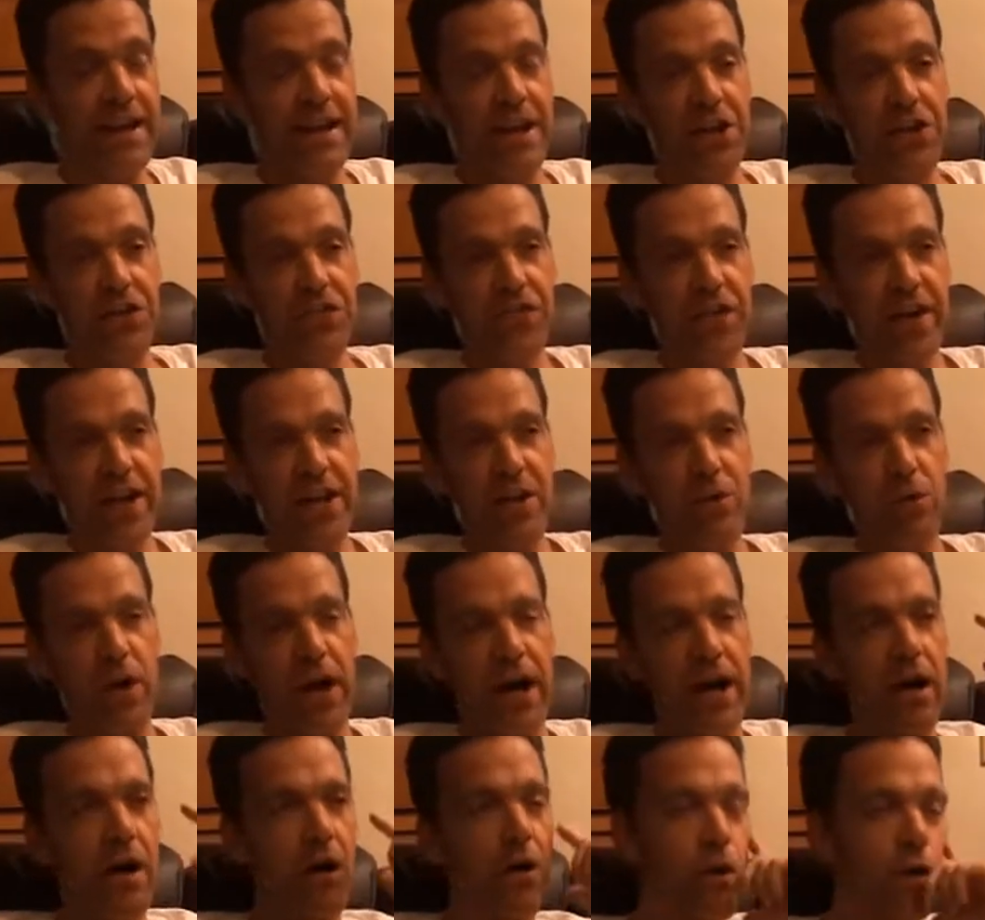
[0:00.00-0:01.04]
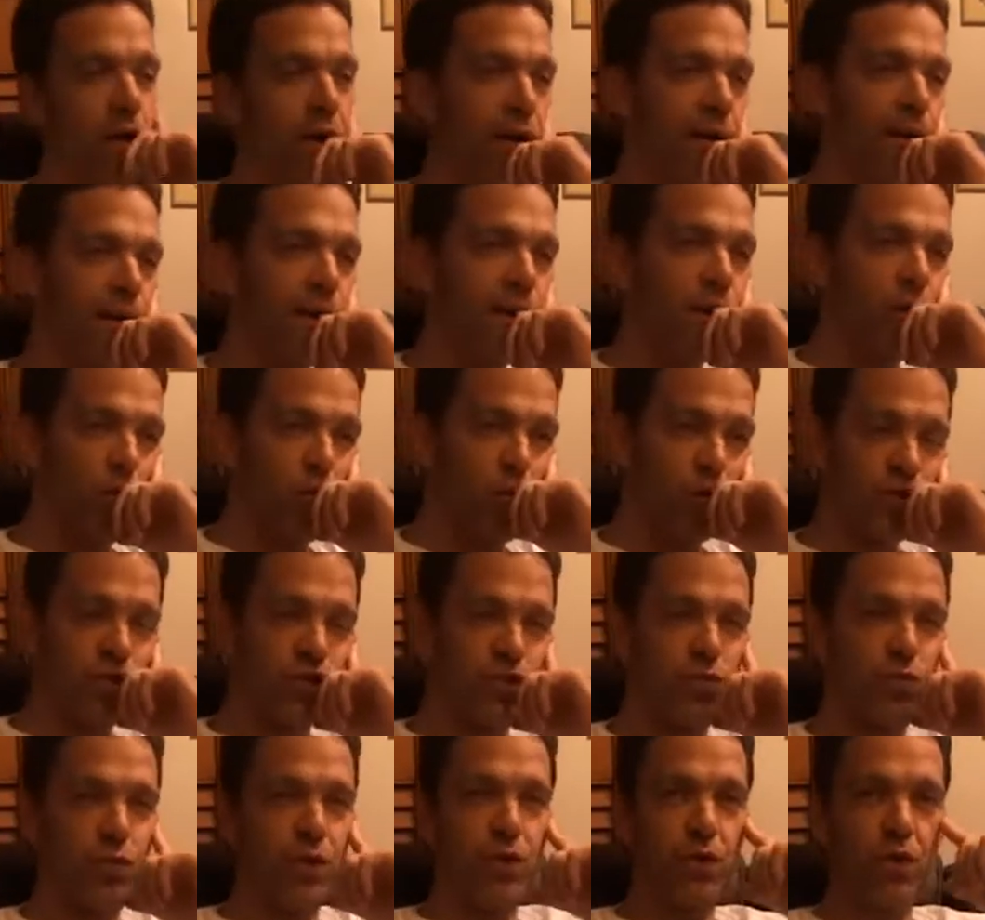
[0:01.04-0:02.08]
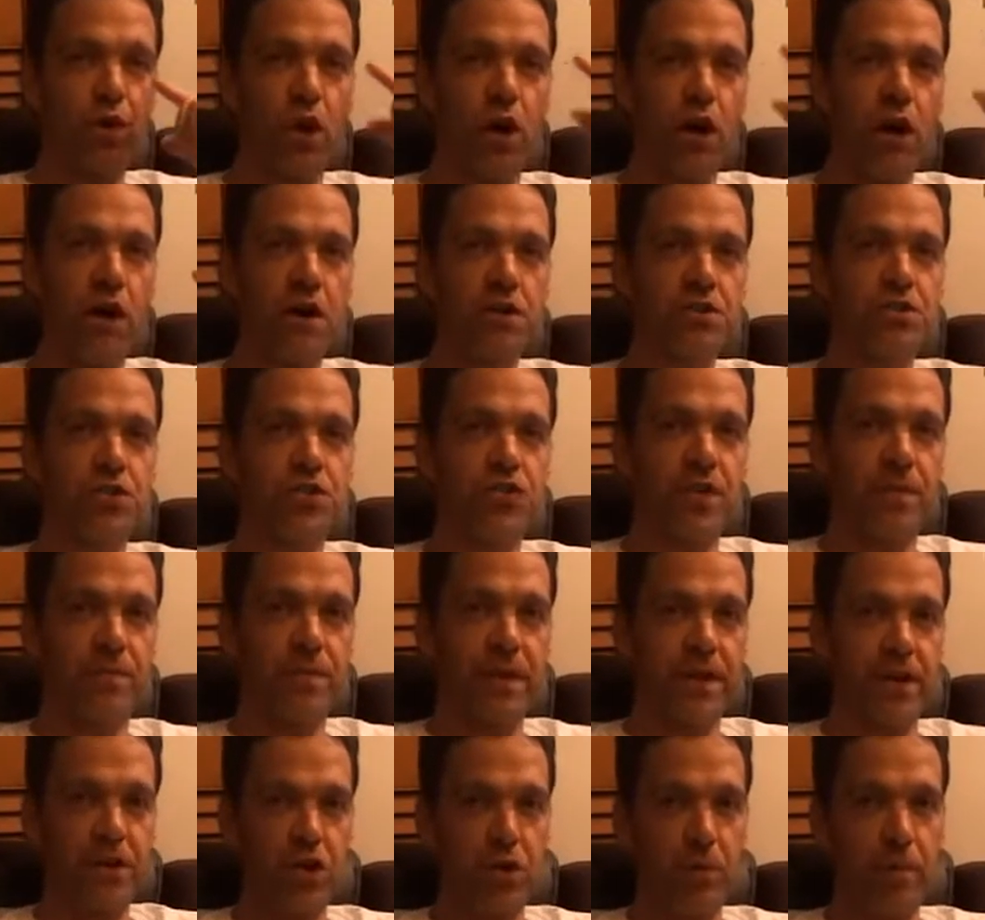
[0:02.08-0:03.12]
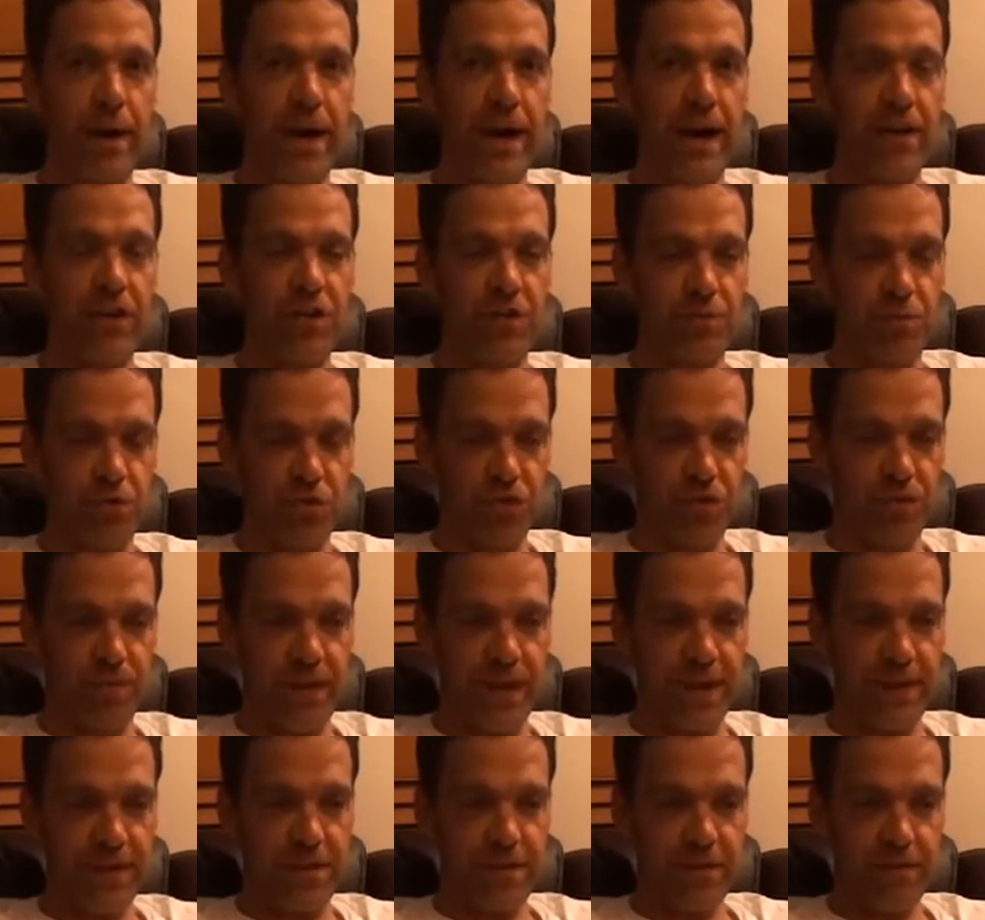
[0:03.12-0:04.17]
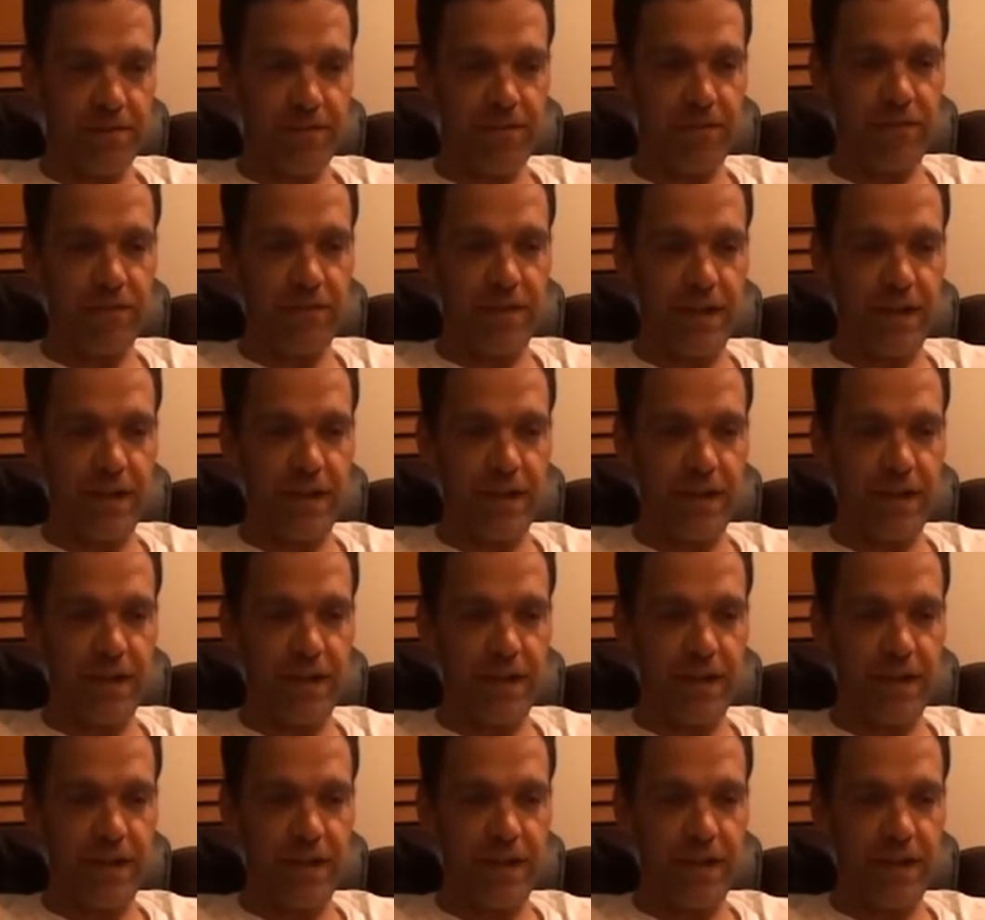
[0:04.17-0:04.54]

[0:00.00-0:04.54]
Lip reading: It's funny how, when you conjure something in your mind's perspective,